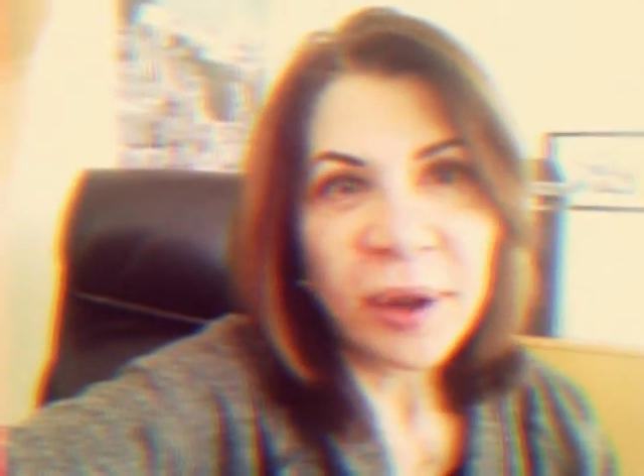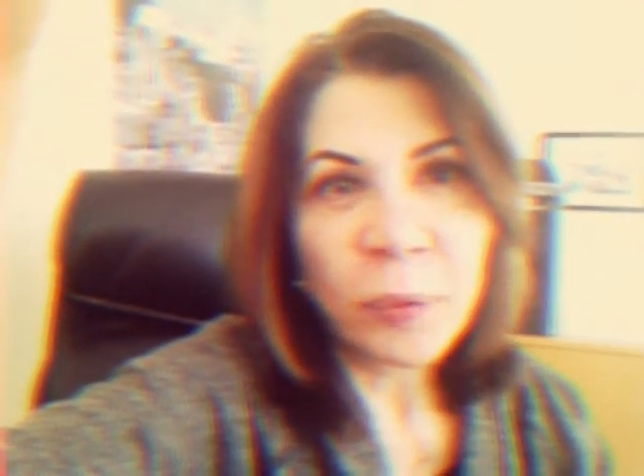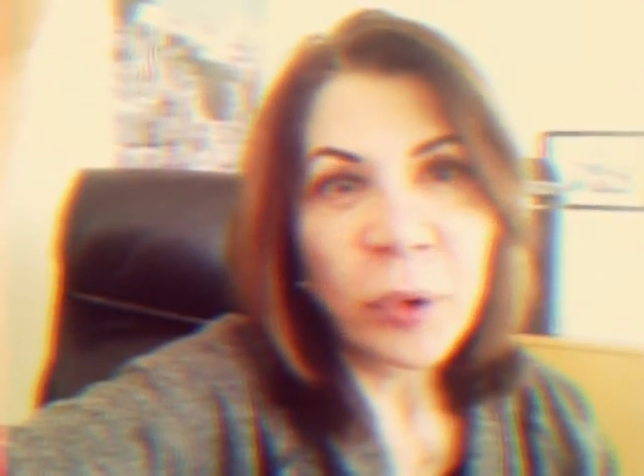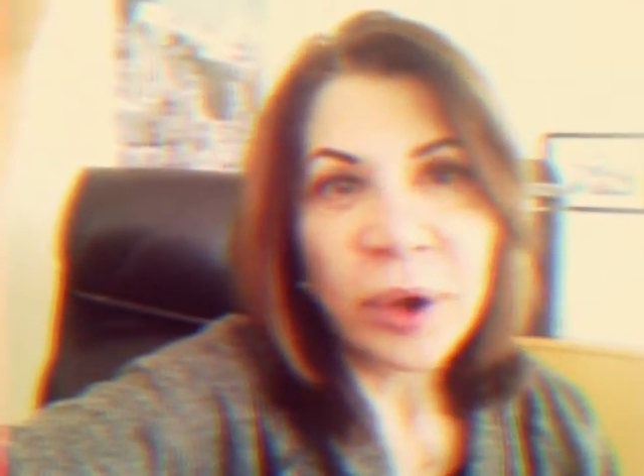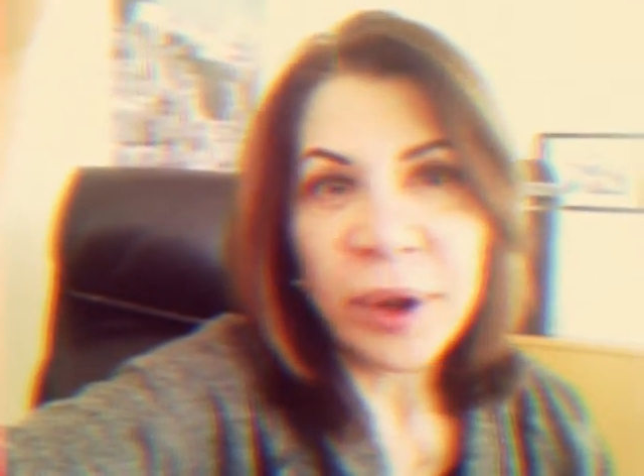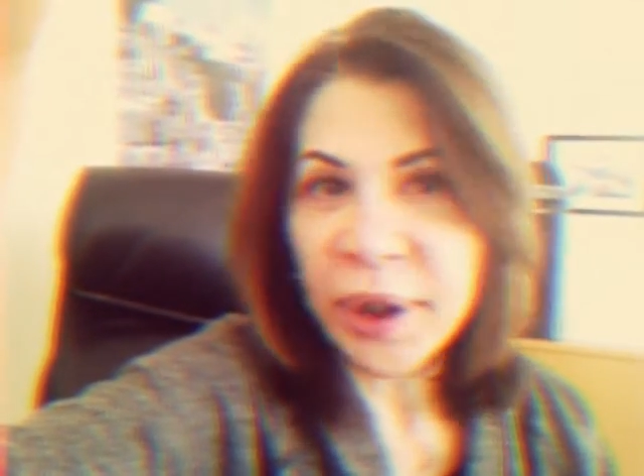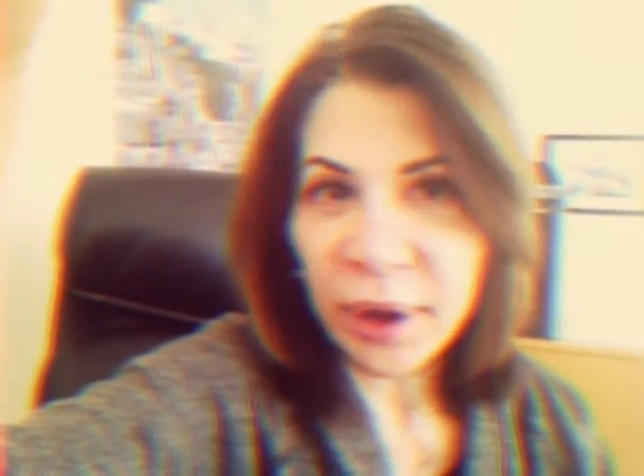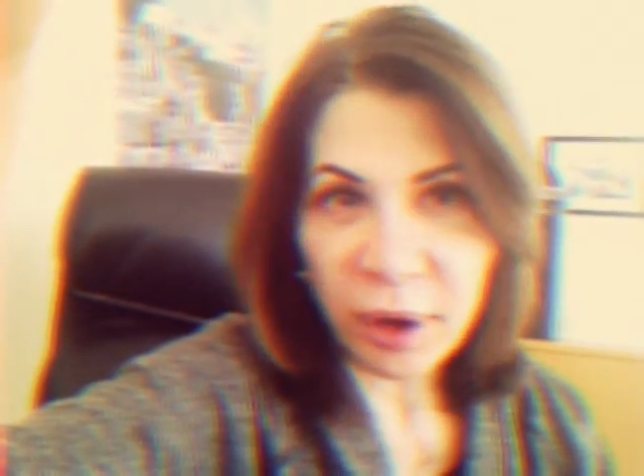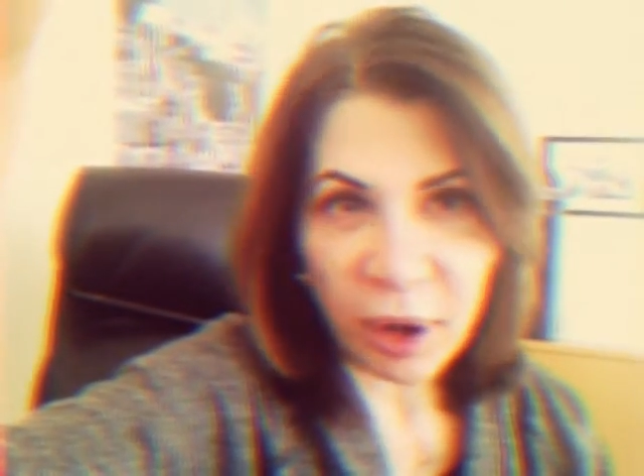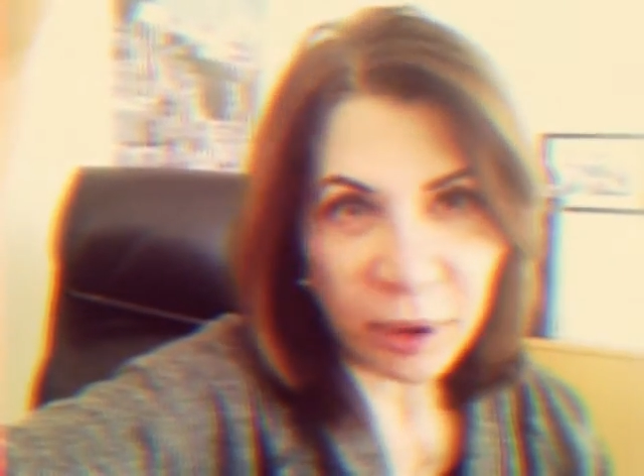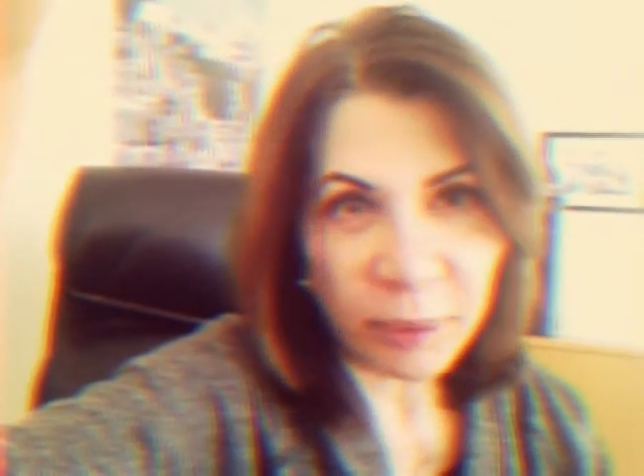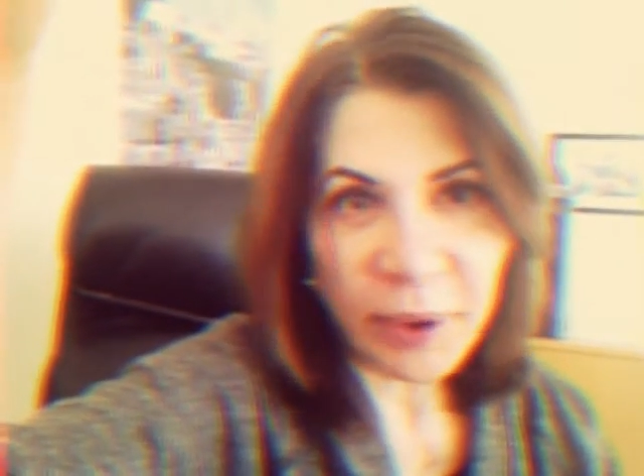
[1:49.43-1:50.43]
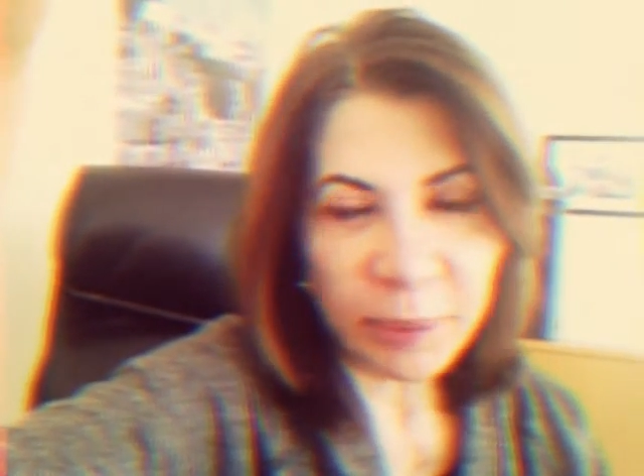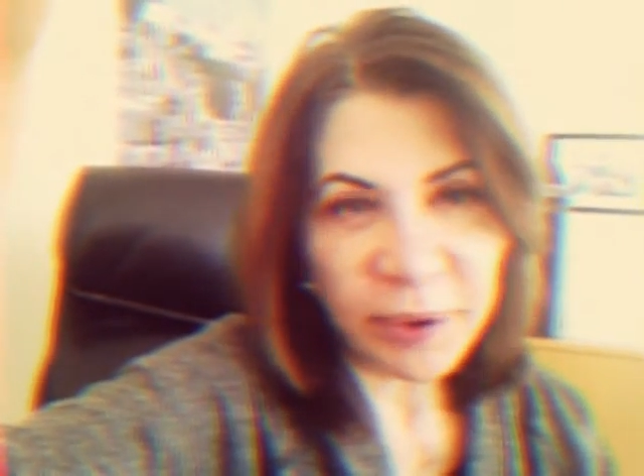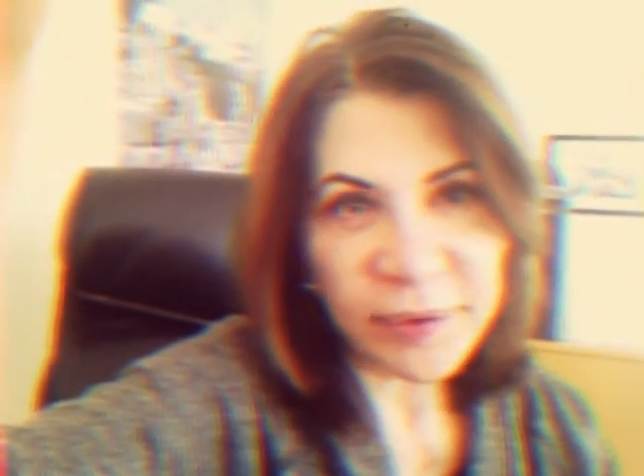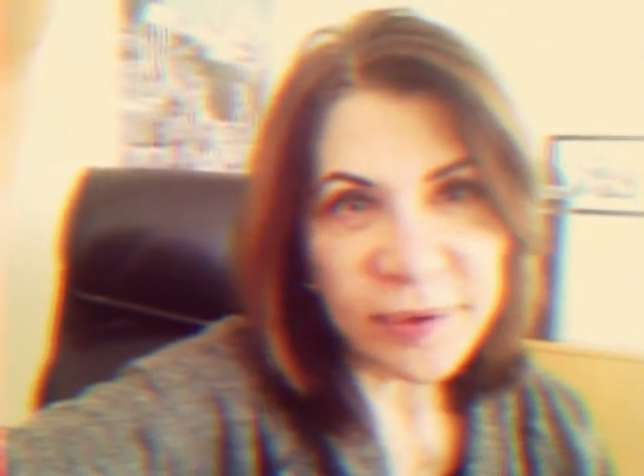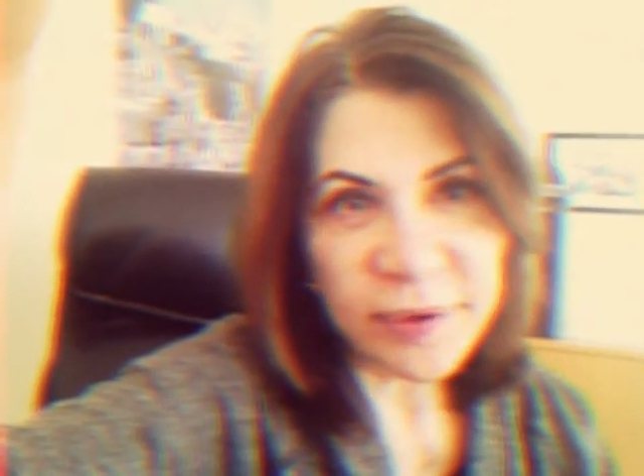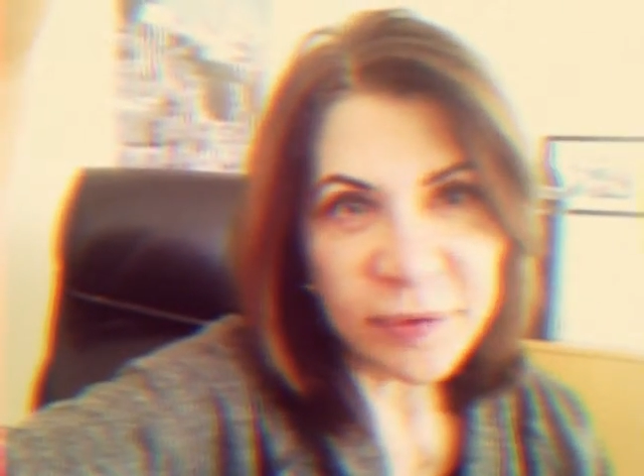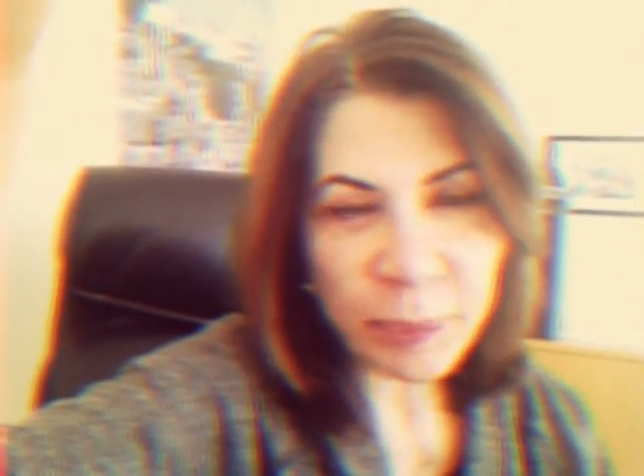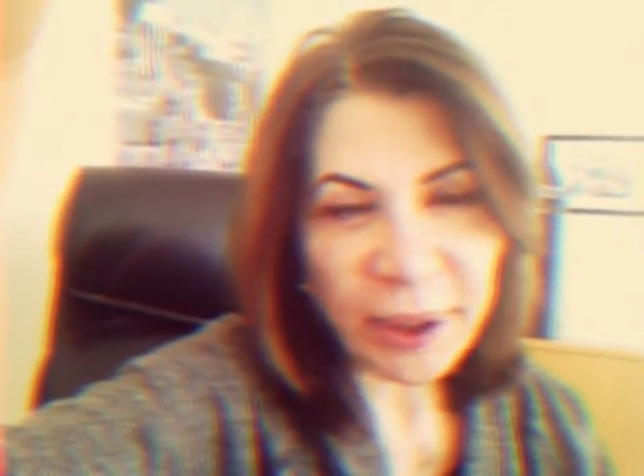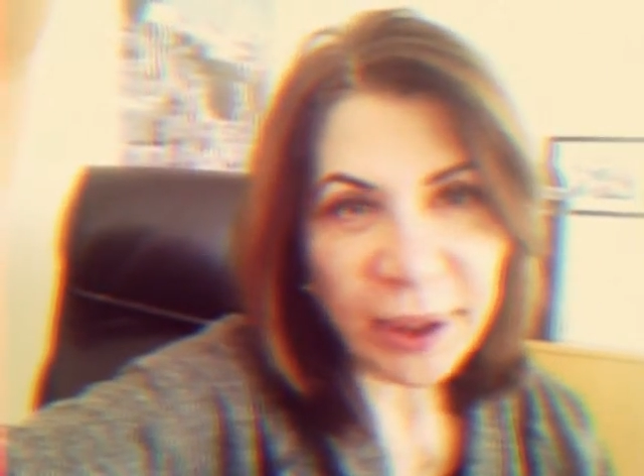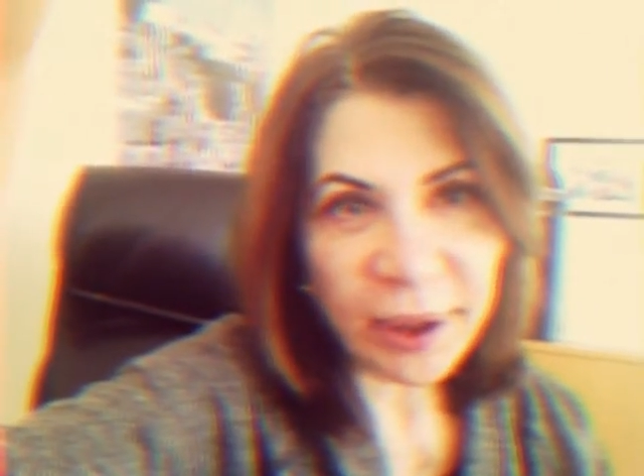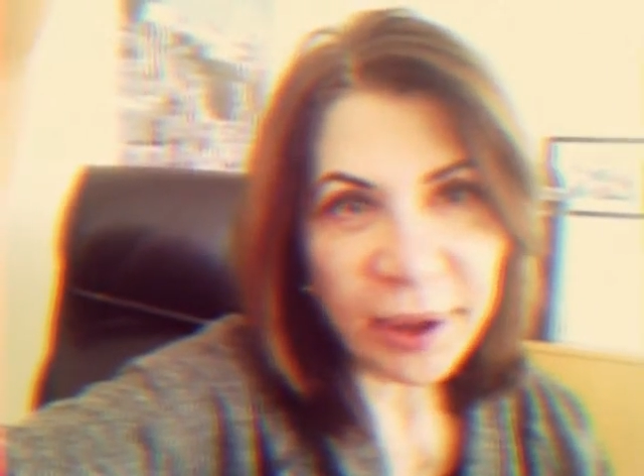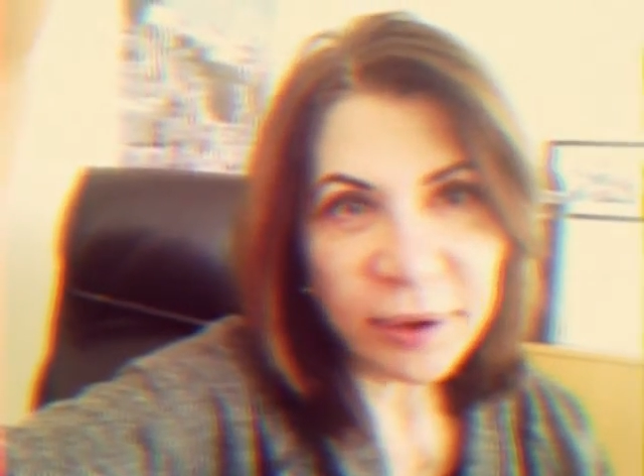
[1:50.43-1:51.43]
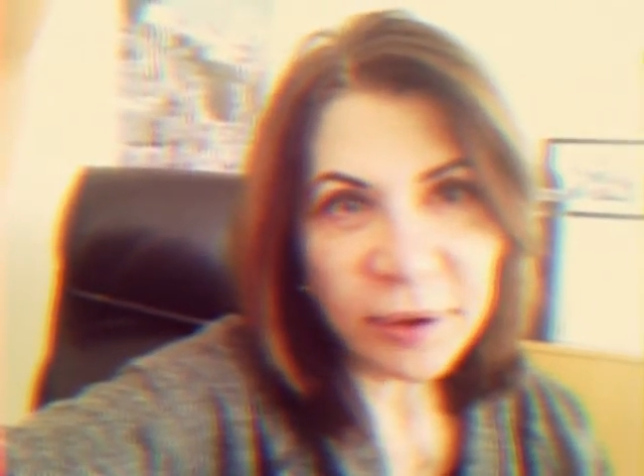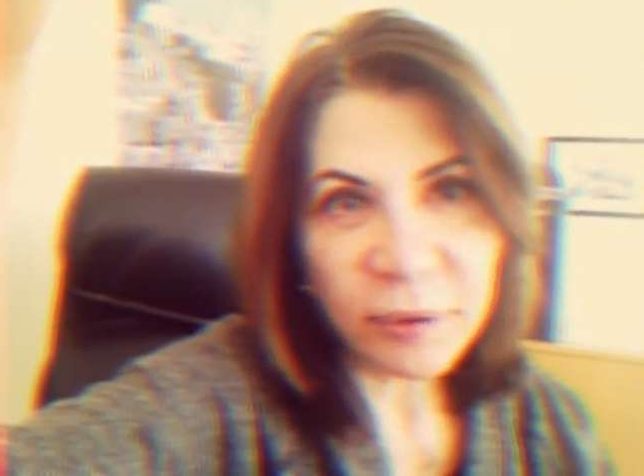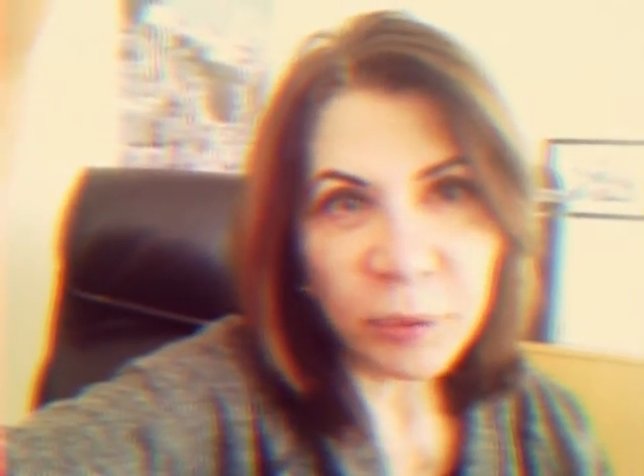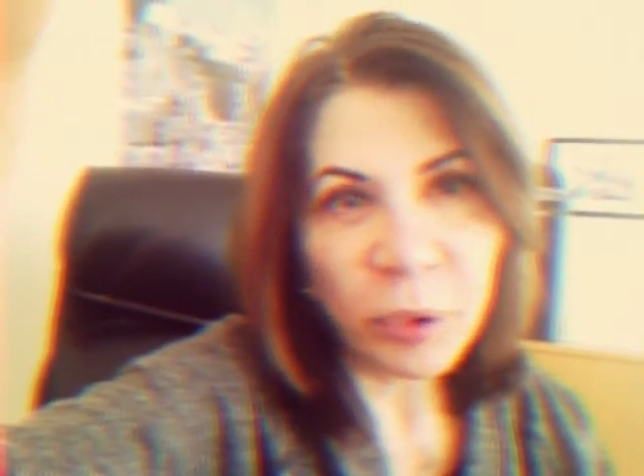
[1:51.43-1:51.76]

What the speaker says: working on my business plan,